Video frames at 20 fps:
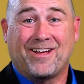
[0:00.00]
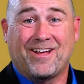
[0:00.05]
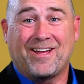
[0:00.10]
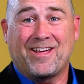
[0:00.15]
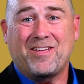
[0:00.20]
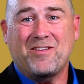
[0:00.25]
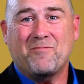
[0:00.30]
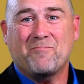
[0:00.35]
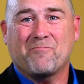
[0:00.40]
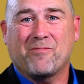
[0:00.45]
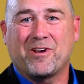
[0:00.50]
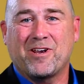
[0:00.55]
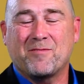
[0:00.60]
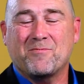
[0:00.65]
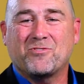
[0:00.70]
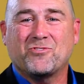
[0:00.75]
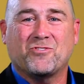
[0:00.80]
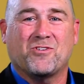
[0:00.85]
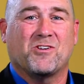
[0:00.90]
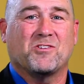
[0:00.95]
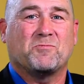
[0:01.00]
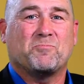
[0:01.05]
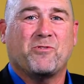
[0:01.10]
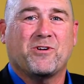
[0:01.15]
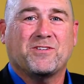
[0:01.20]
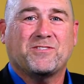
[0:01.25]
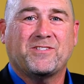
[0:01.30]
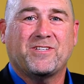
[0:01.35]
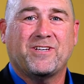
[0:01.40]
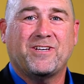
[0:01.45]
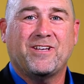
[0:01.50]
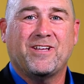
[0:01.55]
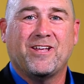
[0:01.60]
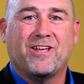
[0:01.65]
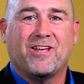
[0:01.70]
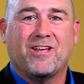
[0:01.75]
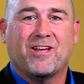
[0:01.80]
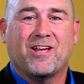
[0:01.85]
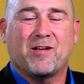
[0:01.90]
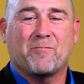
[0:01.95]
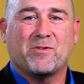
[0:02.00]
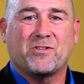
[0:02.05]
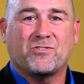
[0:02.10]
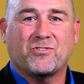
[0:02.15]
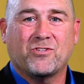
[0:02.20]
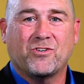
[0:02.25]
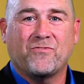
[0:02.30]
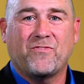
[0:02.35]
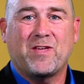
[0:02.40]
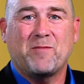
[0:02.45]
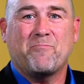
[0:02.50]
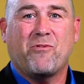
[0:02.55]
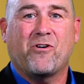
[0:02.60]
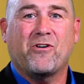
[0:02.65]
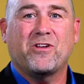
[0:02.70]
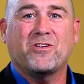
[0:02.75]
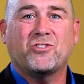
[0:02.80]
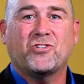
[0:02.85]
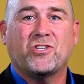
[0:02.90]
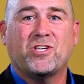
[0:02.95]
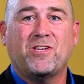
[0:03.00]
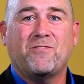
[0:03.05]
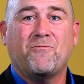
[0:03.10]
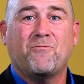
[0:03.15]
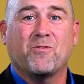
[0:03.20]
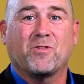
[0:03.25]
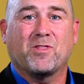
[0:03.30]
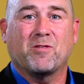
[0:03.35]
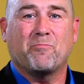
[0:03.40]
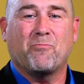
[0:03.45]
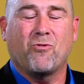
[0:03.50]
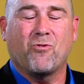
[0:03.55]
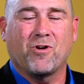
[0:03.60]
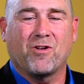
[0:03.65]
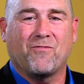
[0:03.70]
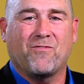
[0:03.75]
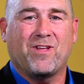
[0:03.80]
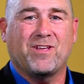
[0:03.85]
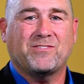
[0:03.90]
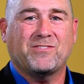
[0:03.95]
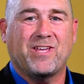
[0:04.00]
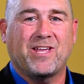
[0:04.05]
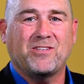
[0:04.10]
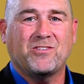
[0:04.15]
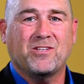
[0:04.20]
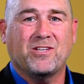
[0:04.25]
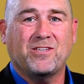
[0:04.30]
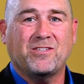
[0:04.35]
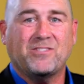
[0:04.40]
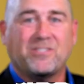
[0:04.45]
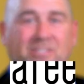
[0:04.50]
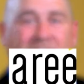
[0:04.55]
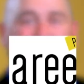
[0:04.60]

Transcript: Hi, my name is Charles Preston. I'm a survey party chief with the Port of Los Angeles,